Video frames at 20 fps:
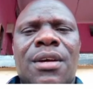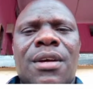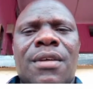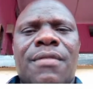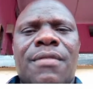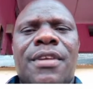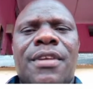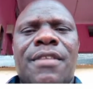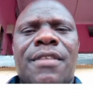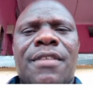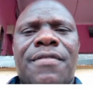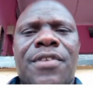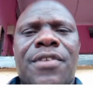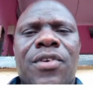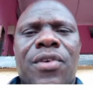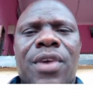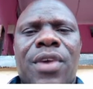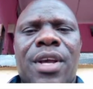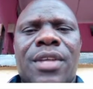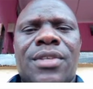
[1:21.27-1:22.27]
of the
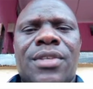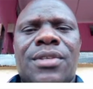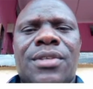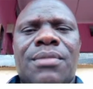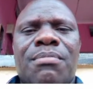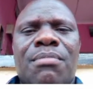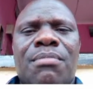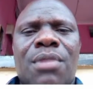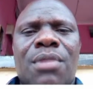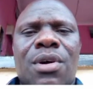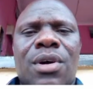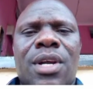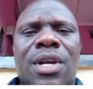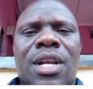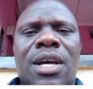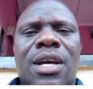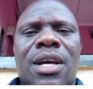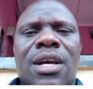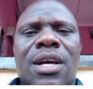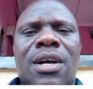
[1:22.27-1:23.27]
various
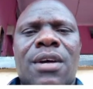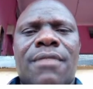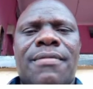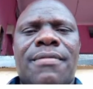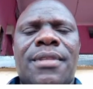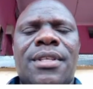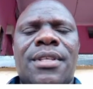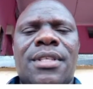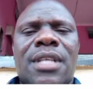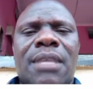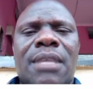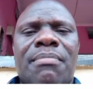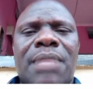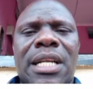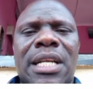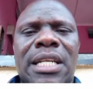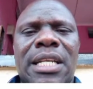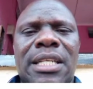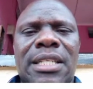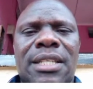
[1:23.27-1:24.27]
mode of
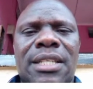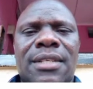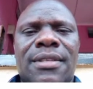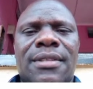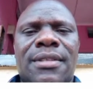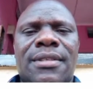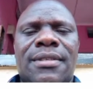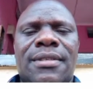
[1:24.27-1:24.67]
disabilities.